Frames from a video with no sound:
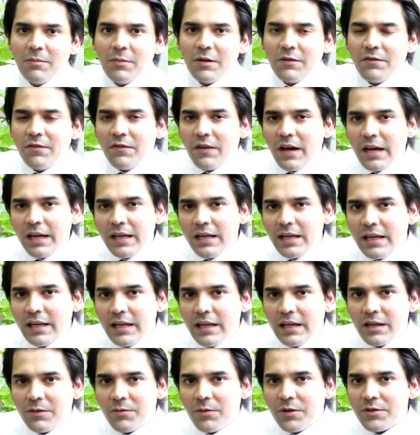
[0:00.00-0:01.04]
But
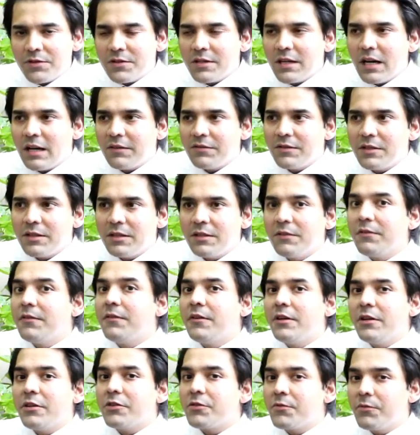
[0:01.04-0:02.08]
finally, it wasn't after the
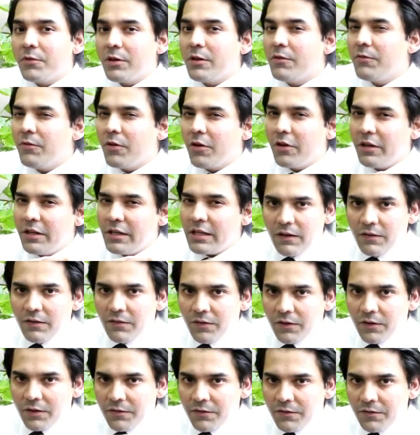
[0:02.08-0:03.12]
First World War when
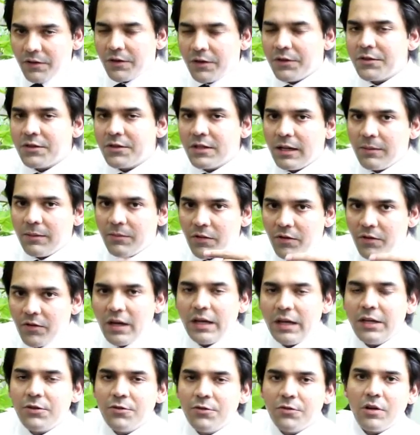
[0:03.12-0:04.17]
for the first time the
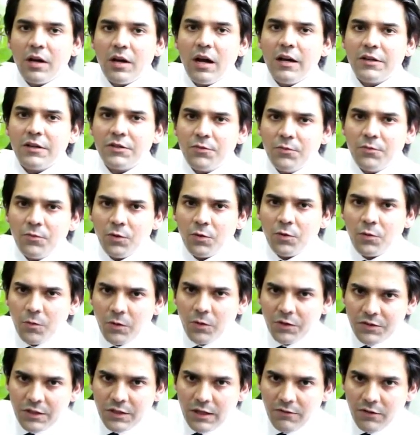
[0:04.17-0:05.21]
right to cast vote
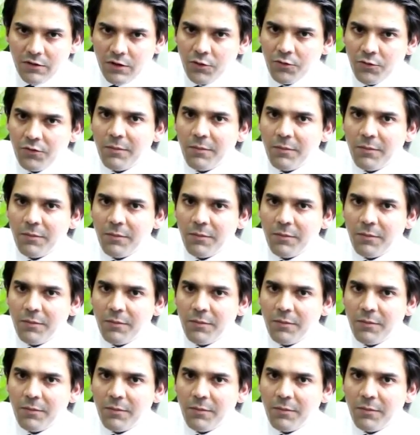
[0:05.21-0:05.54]
was given